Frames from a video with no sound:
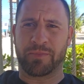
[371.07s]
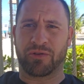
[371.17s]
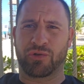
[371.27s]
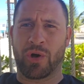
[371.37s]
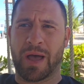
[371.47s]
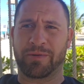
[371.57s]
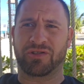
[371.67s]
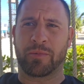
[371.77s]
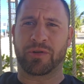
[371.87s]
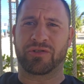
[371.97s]
I saw Abby
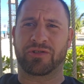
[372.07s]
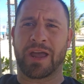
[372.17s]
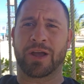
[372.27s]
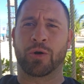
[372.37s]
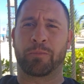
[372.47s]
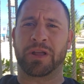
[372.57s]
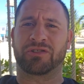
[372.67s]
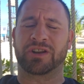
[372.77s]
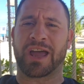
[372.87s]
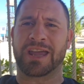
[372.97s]
Summers say a good bit
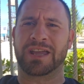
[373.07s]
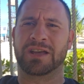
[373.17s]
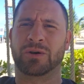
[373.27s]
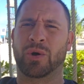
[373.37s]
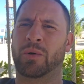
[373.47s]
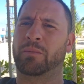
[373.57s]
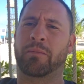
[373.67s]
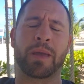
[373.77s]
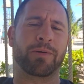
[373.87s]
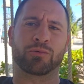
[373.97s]
today, or
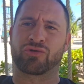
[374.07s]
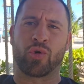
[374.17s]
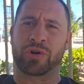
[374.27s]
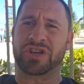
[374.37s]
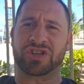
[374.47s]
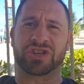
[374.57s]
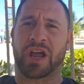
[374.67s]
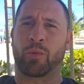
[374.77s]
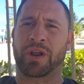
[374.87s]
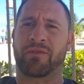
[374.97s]
maybe it was recorded
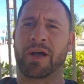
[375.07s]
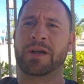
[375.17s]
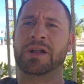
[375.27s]
yesterday, whatever,